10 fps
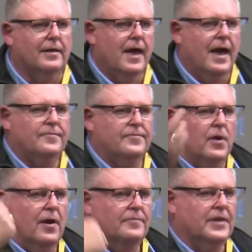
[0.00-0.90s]
At
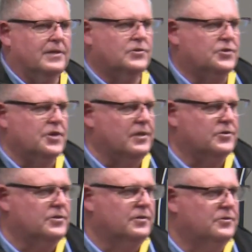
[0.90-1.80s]
5 there's
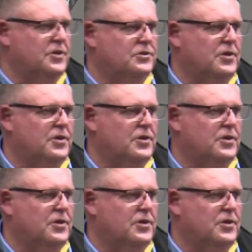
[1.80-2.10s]
6. 6